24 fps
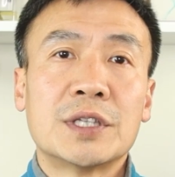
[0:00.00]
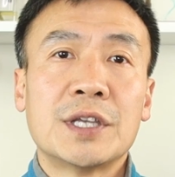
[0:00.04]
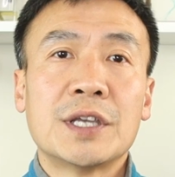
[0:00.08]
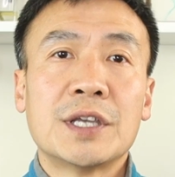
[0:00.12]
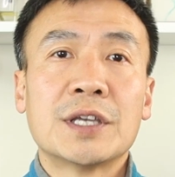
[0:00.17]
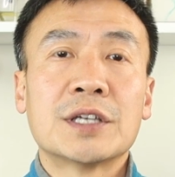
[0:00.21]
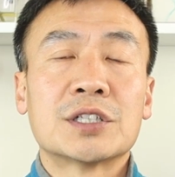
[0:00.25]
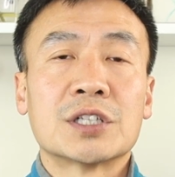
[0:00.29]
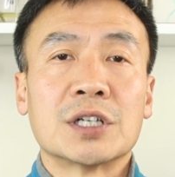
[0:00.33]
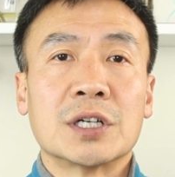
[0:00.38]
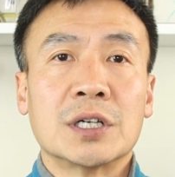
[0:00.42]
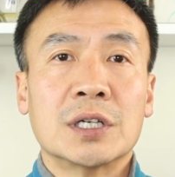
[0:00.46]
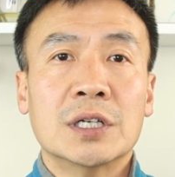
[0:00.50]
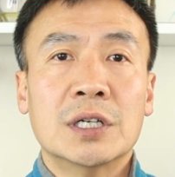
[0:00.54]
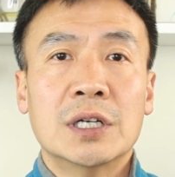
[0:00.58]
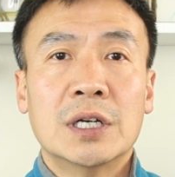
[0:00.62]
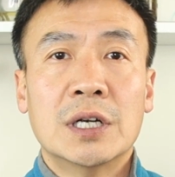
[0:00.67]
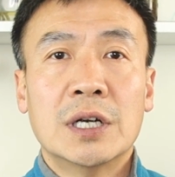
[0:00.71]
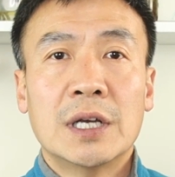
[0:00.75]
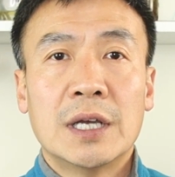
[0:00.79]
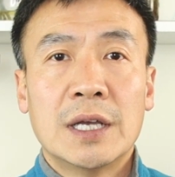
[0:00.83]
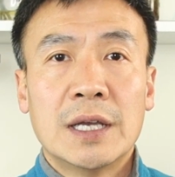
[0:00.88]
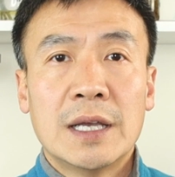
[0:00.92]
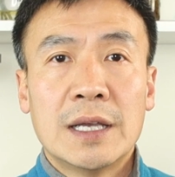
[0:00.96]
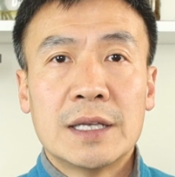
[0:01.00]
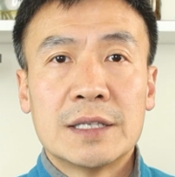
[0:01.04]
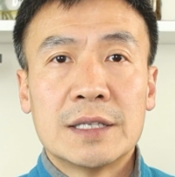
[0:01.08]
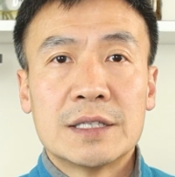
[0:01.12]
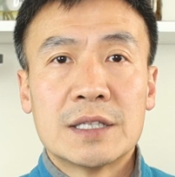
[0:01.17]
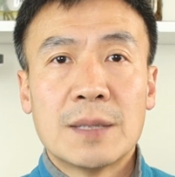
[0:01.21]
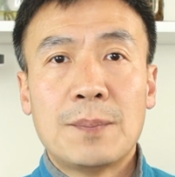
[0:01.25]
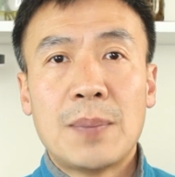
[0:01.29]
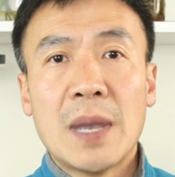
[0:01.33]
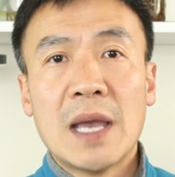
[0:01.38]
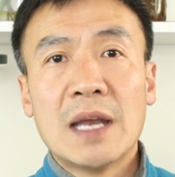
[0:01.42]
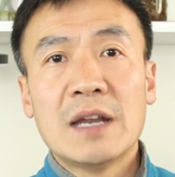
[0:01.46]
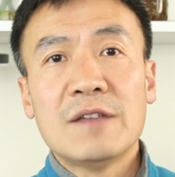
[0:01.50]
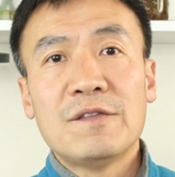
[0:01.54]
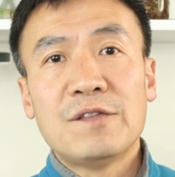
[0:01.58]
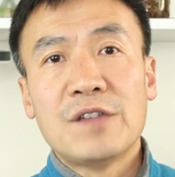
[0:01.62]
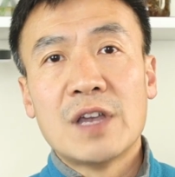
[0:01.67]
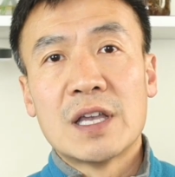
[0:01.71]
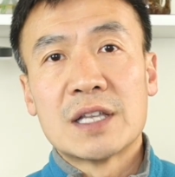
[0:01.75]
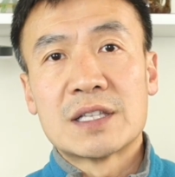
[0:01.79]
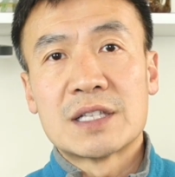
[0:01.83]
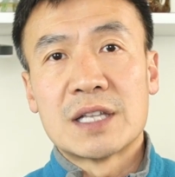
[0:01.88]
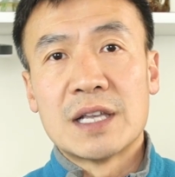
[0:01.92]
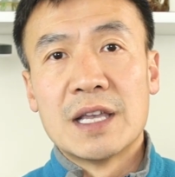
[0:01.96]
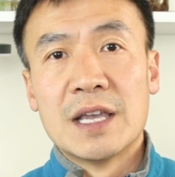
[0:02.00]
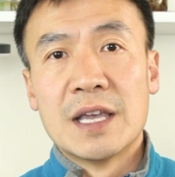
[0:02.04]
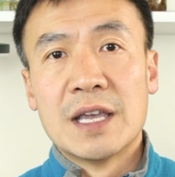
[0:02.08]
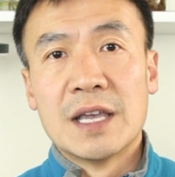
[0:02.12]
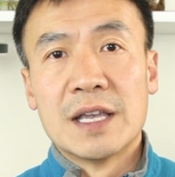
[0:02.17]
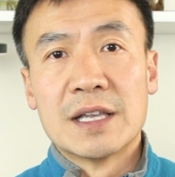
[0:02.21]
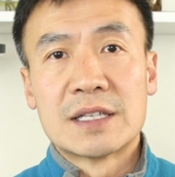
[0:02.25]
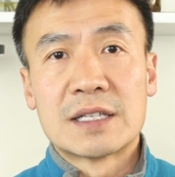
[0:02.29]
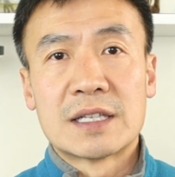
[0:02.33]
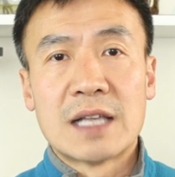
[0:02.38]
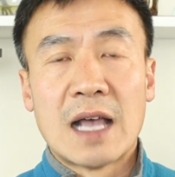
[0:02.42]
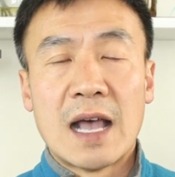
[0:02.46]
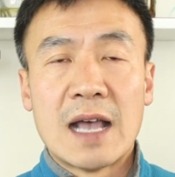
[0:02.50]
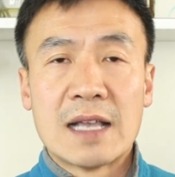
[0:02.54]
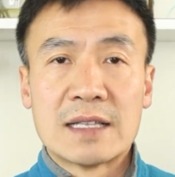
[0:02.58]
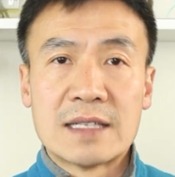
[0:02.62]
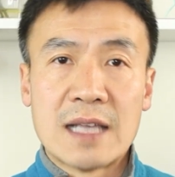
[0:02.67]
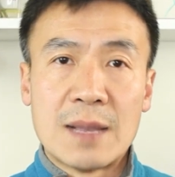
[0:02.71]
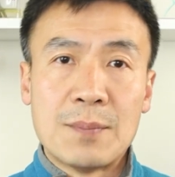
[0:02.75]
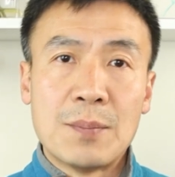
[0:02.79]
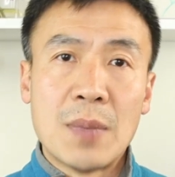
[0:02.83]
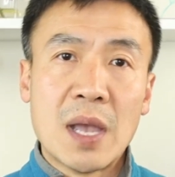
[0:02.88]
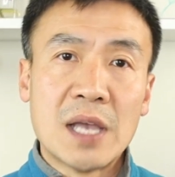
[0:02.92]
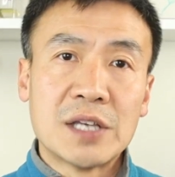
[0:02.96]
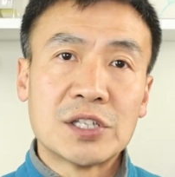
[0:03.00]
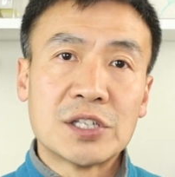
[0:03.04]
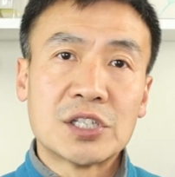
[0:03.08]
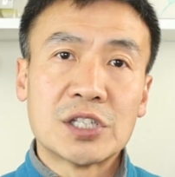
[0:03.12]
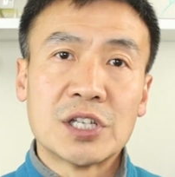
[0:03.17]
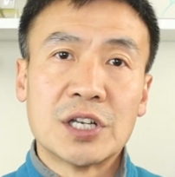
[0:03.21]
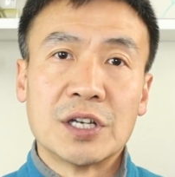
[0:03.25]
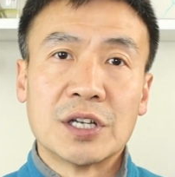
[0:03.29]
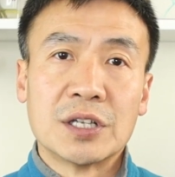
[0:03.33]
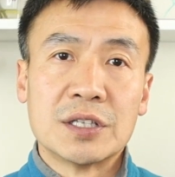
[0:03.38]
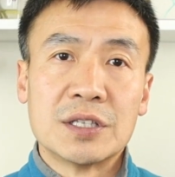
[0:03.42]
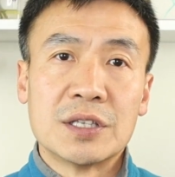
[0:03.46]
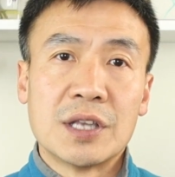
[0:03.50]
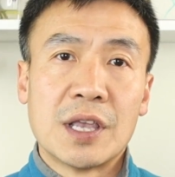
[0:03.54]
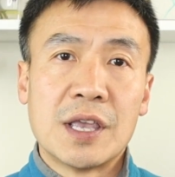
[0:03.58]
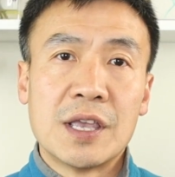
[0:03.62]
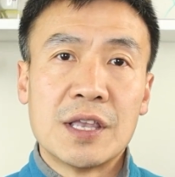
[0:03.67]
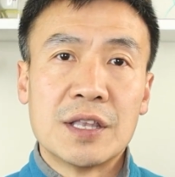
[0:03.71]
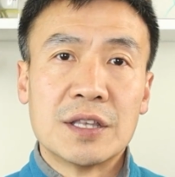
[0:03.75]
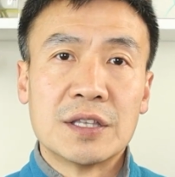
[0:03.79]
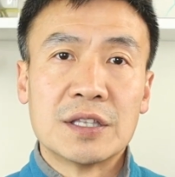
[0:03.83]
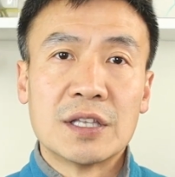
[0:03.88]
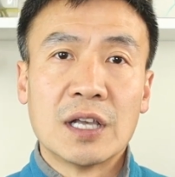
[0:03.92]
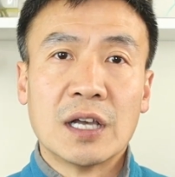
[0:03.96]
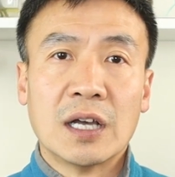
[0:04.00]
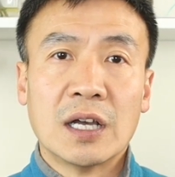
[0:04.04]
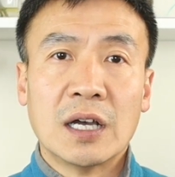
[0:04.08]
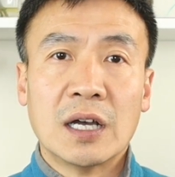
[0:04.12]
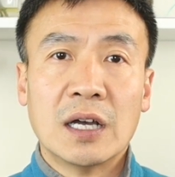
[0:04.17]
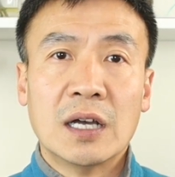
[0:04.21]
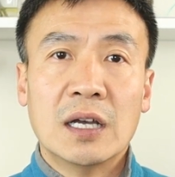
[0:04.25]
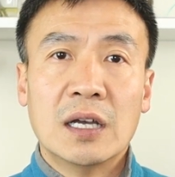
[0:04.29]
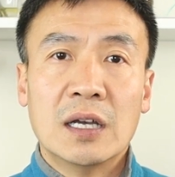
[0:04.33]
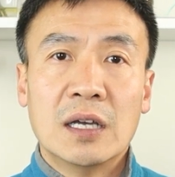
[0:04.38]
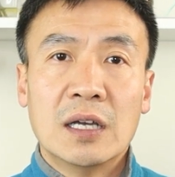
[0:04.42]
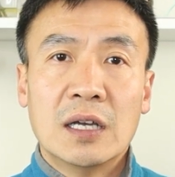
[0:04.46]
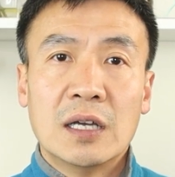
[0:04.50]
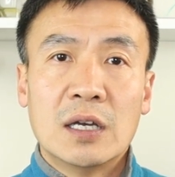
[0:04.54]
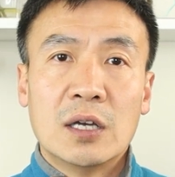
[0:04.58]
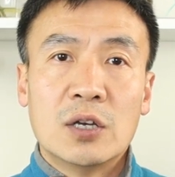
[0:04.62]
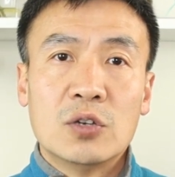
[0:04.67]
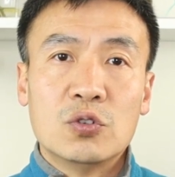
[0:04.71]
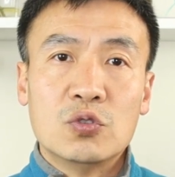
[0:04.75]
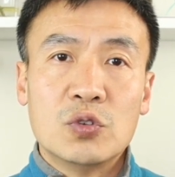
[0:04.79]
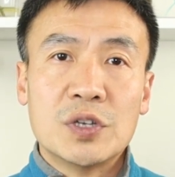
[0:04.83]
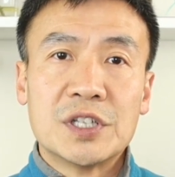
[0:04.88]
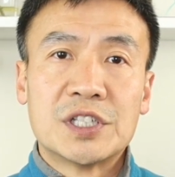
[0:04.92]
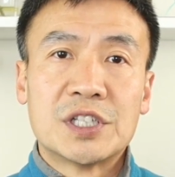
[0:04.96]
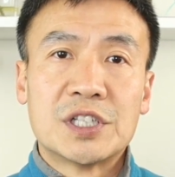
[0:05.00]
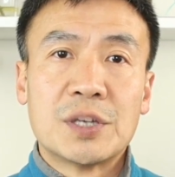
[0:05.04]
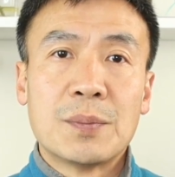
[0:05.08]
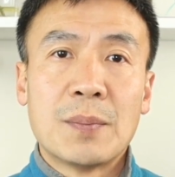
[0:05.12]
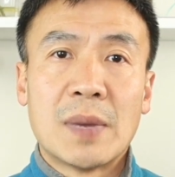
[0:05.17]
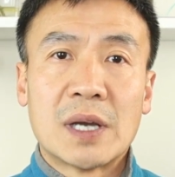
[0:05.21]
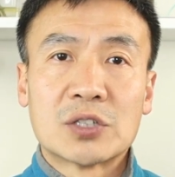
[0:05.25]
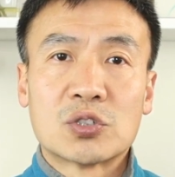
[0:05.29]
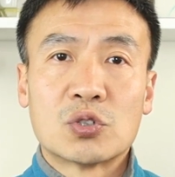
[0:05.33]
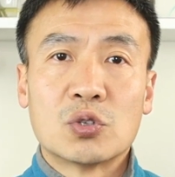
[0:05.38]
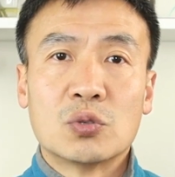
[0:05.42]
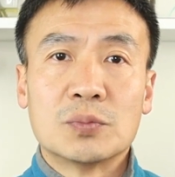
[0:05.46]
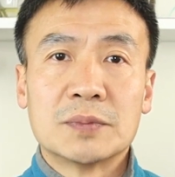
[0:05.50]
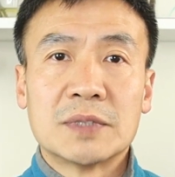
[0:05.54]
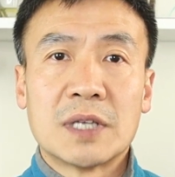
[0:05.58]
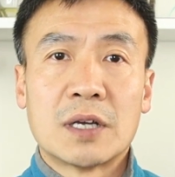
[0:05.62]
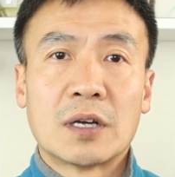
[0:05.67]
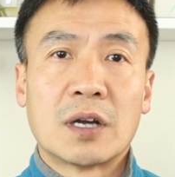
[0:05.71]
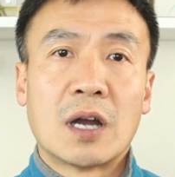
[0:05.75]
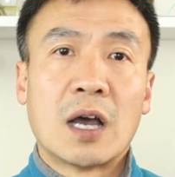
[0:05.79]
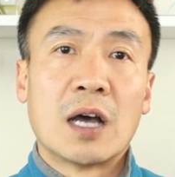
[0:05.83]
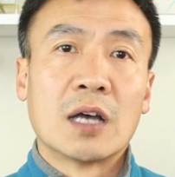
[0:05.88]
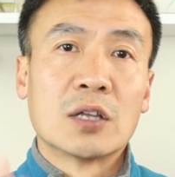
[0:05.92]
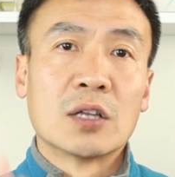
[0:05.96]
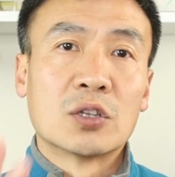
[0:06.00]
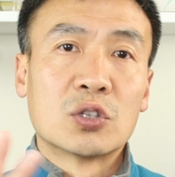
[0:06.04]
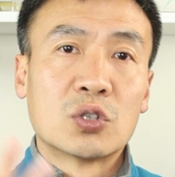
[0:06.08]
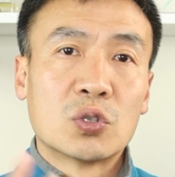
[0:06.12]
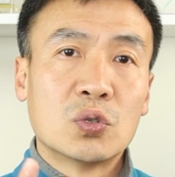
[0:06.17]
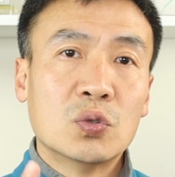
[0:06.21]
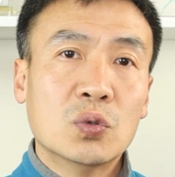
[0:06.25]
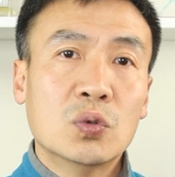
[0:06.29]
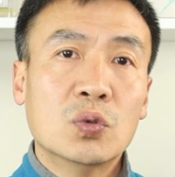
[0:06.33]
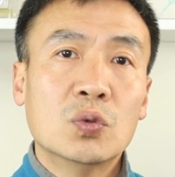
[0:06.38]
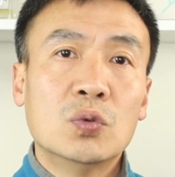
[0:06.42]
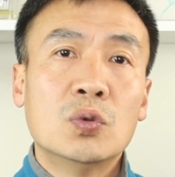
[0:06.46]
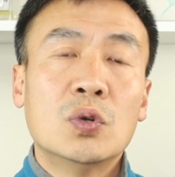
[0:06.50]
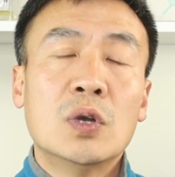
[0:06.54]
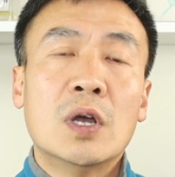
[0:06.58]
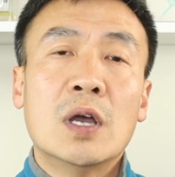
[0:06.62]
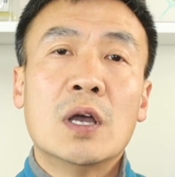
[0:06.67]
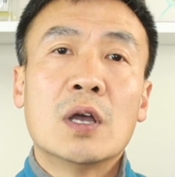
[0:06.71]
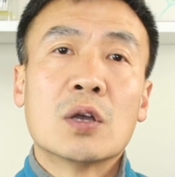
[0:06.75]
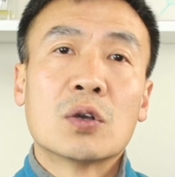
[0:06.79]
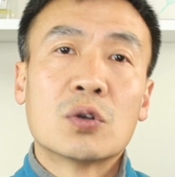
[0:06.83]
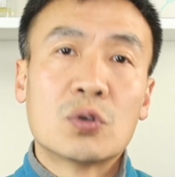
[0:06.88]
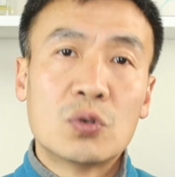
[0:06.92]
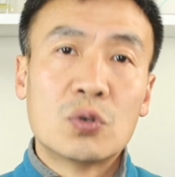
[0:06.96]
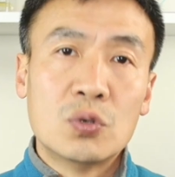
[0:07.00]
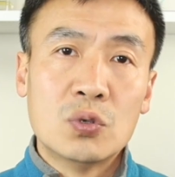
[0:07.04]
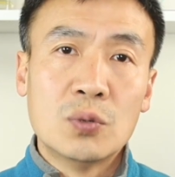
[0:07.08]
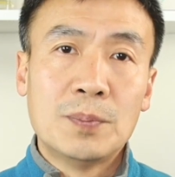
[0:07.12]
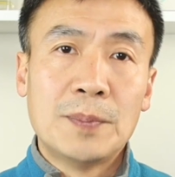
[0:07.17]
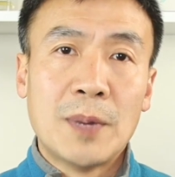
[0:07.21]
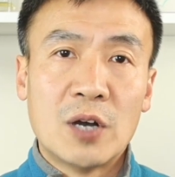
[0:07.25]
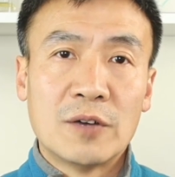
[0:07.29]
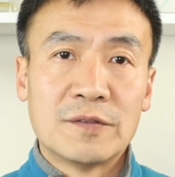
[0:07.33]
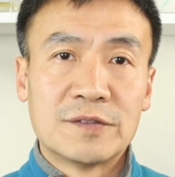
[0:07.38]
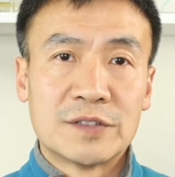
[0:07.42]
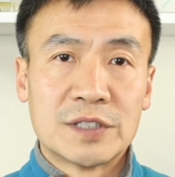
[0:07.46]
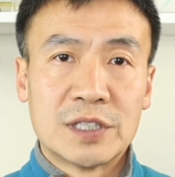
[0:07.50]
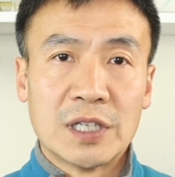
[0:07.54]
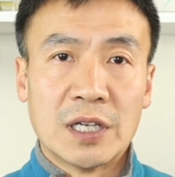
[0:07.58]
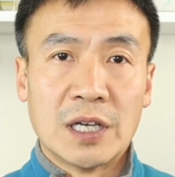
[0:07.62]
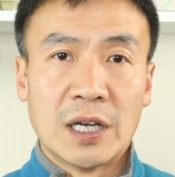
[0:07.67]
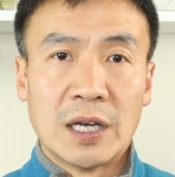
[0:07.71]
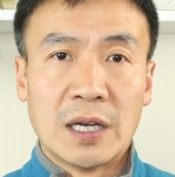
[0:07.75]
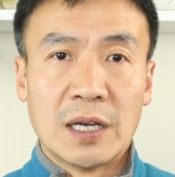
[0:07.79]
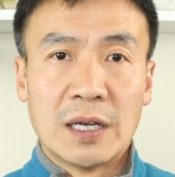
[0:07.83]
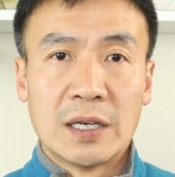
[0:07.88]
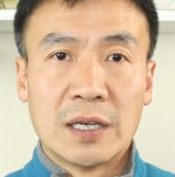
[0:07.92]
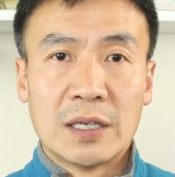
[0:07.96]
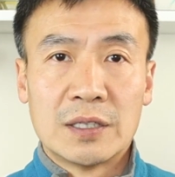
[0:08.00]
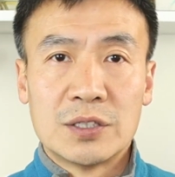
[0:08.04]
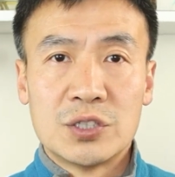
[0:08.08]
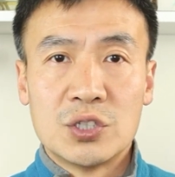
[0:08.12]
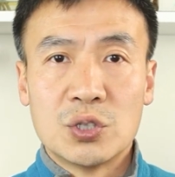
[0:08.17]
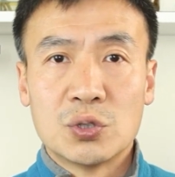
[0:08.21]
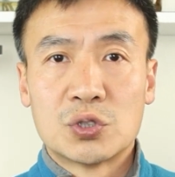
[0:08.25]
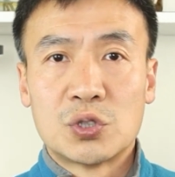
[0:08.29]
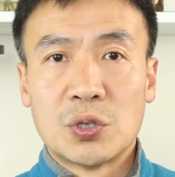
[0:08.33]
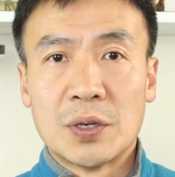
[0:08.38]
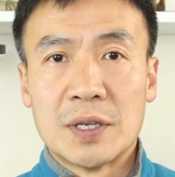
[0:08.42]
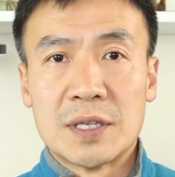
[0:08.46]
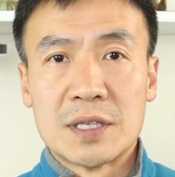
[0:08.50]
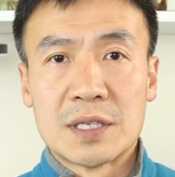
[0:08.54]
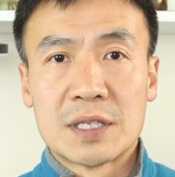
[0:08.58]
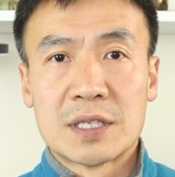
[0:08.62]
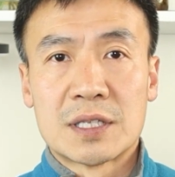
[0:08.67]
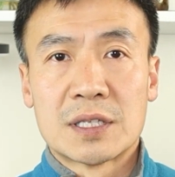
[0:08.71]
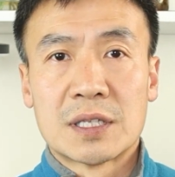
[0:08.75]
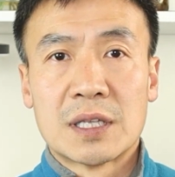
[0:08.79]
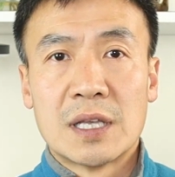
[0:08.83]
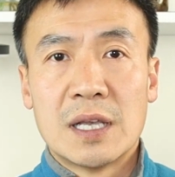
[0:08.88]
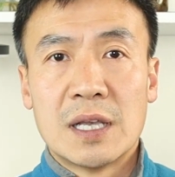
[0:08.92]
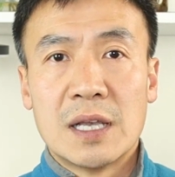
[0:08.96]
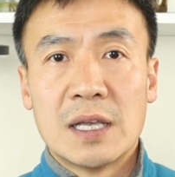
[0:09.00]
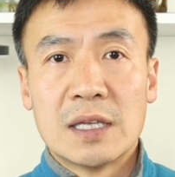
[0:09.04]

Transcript: tincture. The benefit is, as I mentioned, in the reishi mushroom, there are two group of the nutrients.